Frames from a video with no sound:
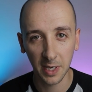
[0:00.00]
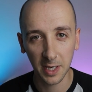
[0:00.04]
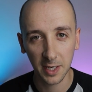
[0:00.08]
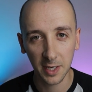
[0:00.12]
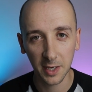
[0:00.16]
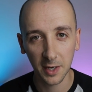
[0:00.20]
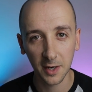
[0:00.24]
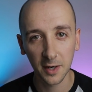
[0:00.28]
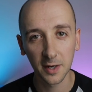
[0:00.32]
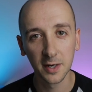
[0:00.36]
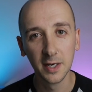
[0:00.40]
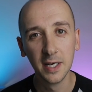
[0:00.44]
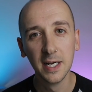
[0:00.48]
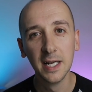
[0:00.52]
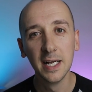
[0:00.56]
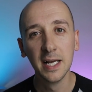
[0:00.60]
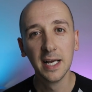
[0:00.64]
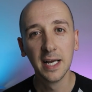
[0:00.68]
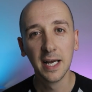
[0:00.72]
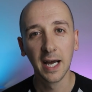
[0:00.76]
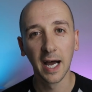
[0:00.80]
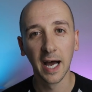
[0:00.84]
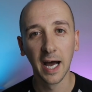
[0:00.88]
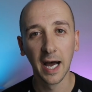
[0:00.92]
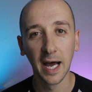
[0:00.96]
picker.
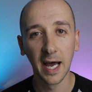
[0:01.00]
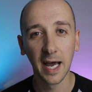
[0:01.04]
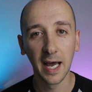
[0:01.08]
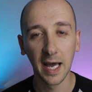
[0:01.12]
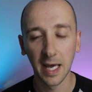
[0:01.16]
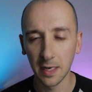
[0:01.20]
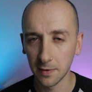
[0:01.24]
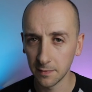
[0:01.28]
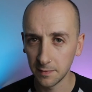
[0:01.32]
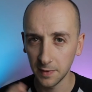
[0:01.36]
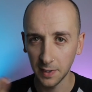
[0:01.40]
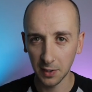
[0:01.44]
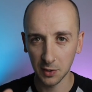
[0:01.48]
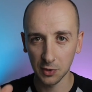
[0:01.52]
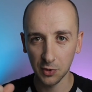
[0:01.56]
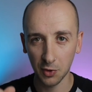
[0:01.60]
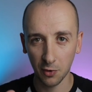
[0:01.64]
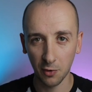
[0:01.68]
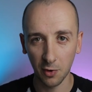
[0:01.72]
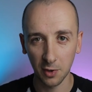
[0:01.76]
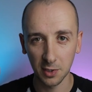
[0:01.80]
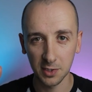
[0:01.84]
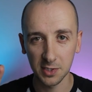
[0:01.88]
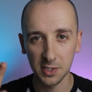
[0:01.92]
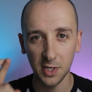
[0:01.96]
Uh, and fingers
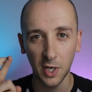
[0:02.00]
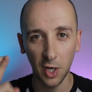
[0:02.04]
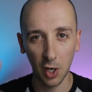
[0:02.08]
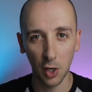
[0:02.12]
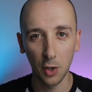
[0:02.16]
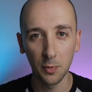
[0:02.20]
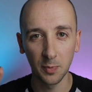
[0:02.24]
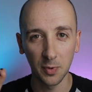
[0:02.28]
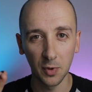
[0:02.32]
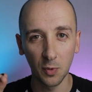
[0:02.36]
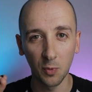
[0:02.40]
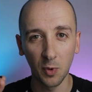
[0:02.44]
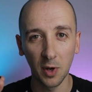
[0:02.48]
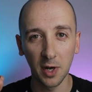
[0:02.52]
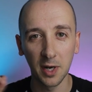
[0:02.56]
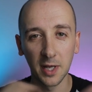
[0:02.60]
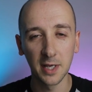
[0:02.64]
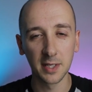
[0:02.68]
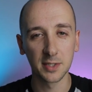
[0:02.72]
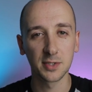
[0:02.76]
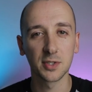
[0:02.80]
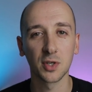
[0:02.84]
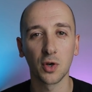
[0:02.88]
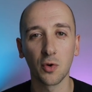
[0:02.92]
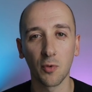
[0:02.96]
crossed, I hope you win
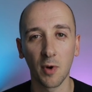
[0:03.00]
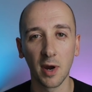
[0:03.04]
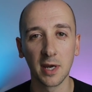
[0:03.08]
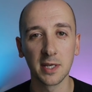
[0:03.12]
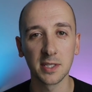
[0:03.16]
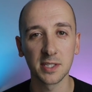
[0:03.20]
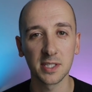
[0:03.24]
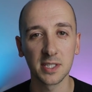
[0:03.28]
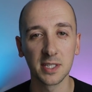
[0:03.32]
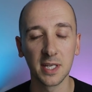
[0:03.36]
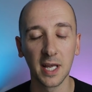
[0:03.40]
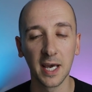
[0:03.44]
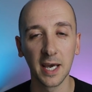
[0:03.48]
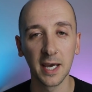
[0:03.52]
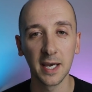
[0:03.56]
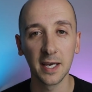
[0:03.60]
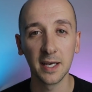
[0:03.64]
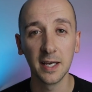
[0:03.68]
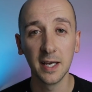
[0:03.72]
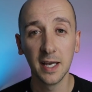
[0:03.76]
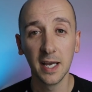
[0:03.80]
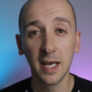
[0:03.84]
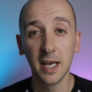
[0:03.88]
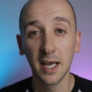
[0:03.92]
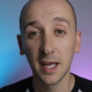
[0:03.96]
it. It's a great snare.